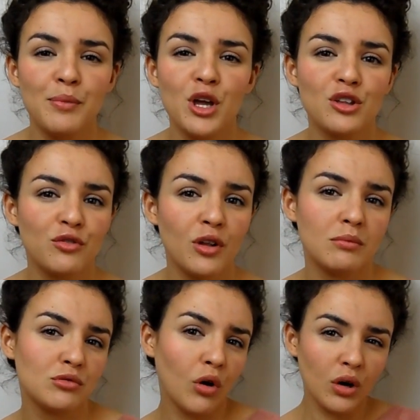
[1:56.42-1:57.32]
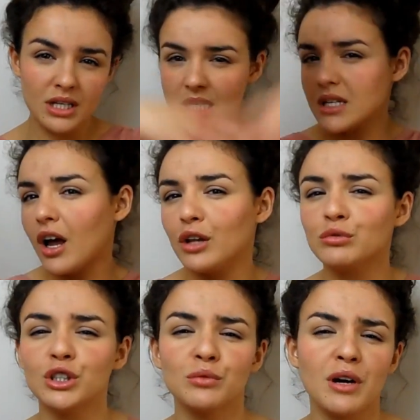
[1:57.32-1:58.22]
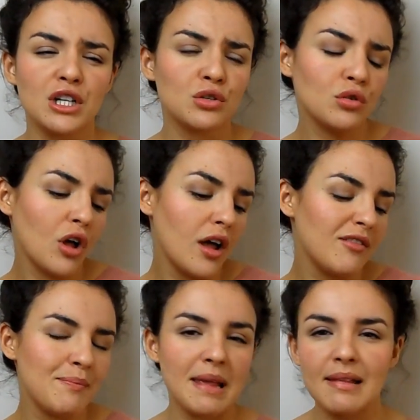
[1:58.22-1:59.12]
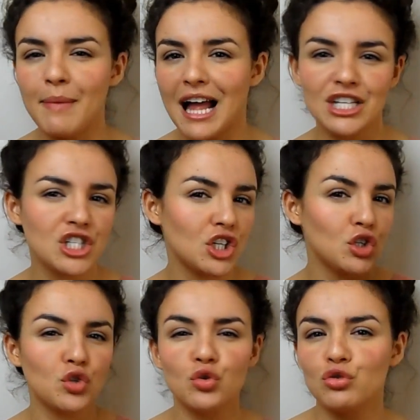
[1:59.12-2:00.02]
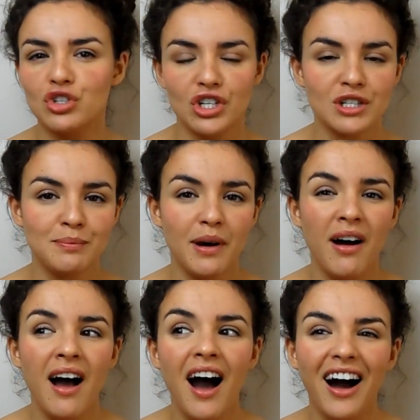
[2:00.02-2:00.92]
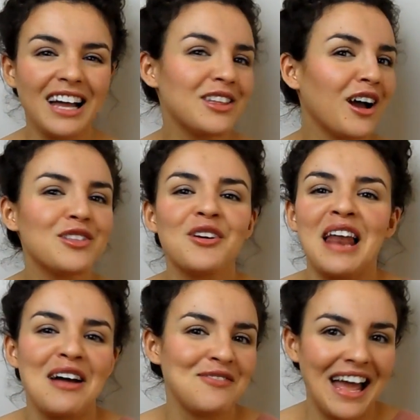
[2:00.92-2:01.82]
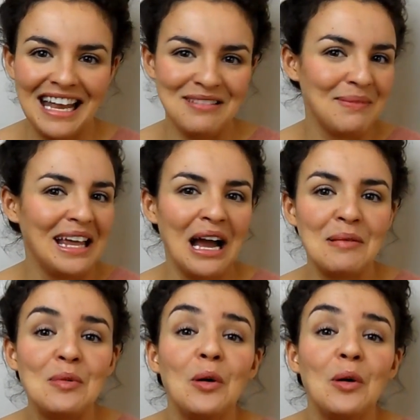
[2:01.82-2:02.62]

a beautiful Moroccan style room where it's all kind of mismatched and gorgeous, but I, I don't have that in me.